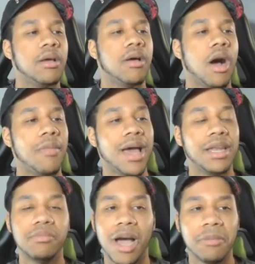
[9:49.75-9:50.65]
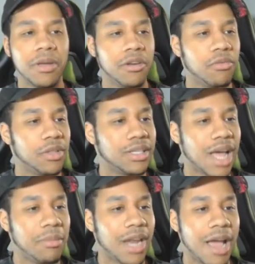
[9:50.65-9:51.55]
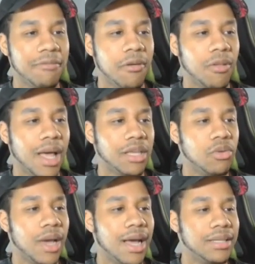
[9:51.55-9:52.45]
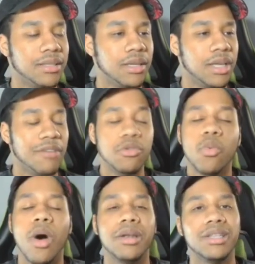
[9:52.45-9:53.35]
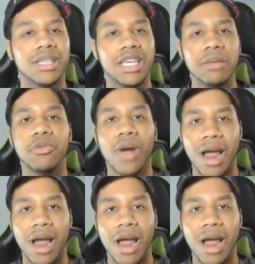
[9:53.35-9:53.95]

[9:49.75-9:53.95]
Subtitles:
That is my opinion for this. I mean, I feel like you guys, if you want to keep your high